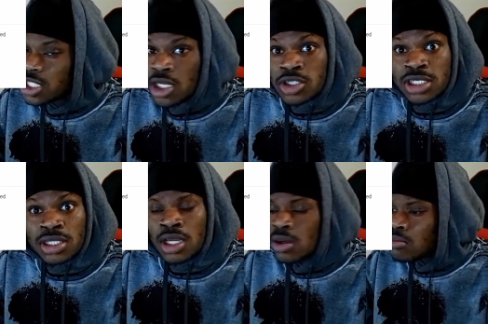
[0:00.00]
Is
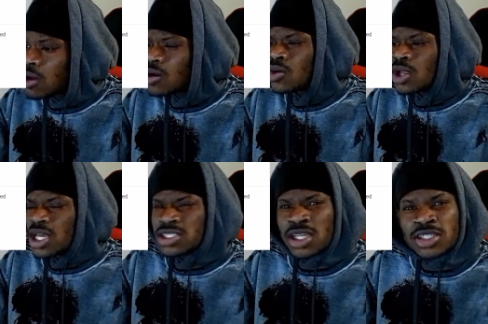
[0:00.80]

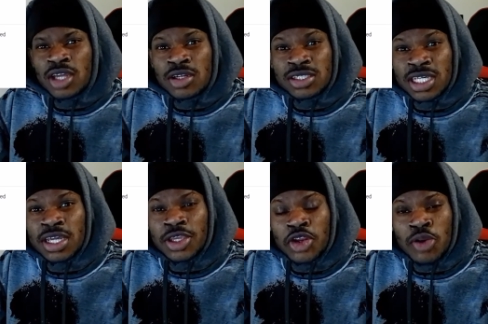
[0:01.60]

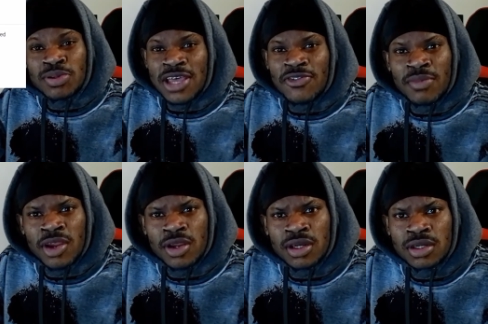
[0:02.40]
Argentina in Europe or South
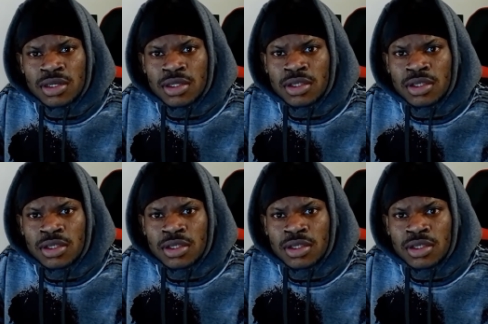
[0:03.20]
America?